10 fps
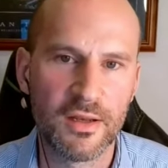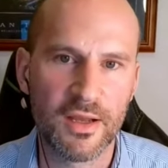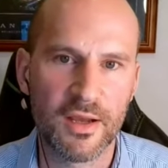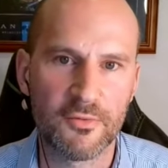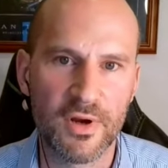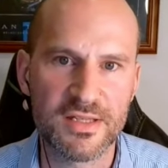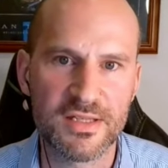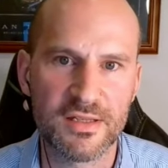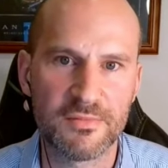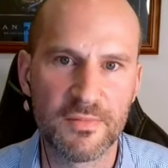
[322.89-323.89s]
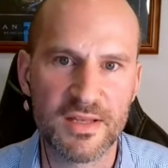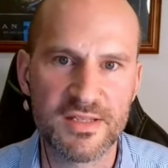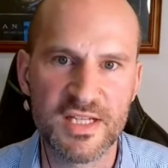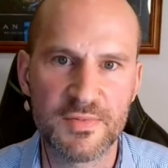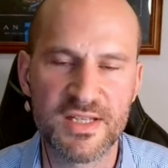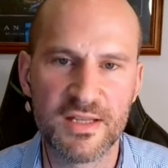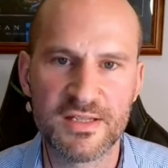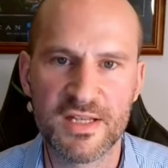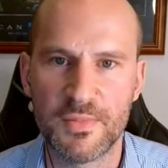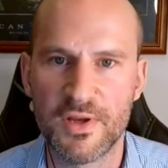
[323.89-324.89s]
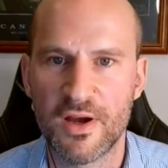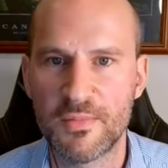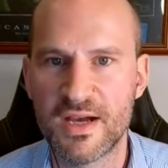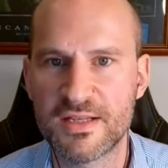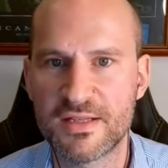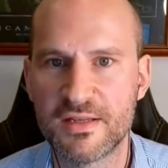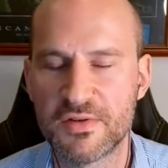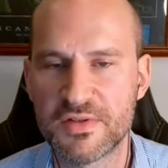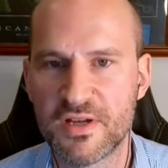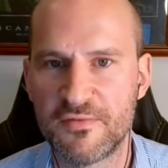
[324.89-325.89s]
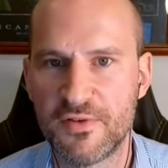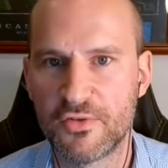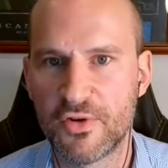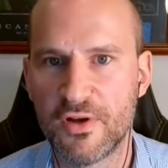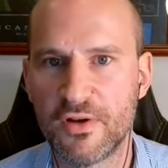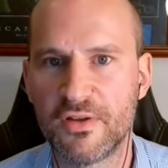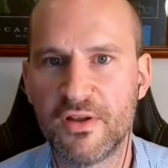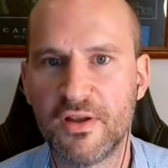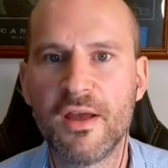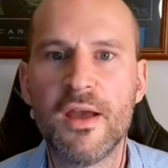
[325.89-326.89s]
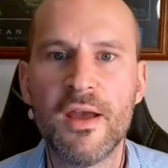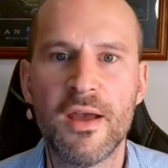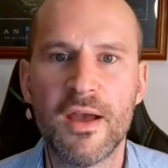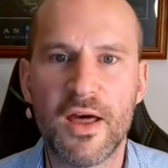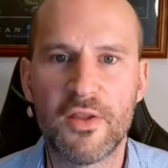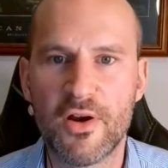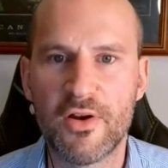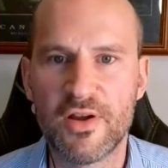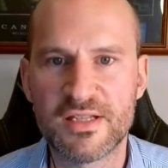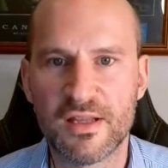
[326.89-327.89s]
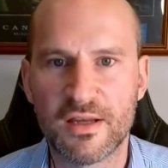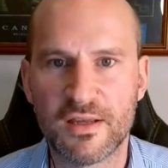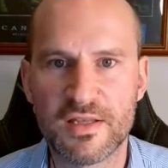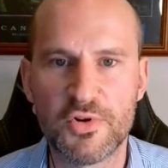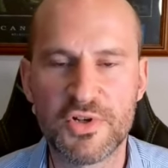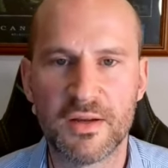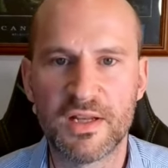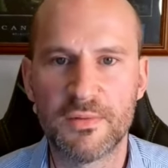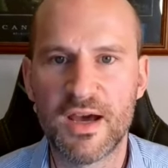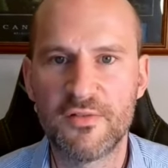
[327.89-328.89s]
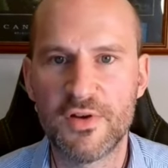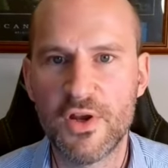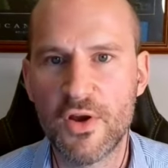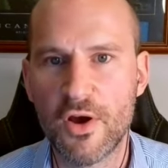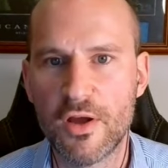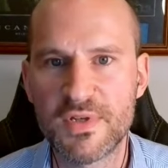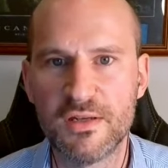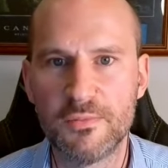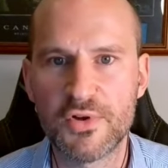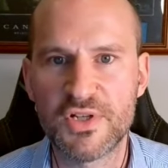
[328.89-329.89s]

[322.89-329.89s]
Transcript: Rents are about 6% of the CPI basket. It's also filtering on to other areas, like it's pushing up demand for new homes and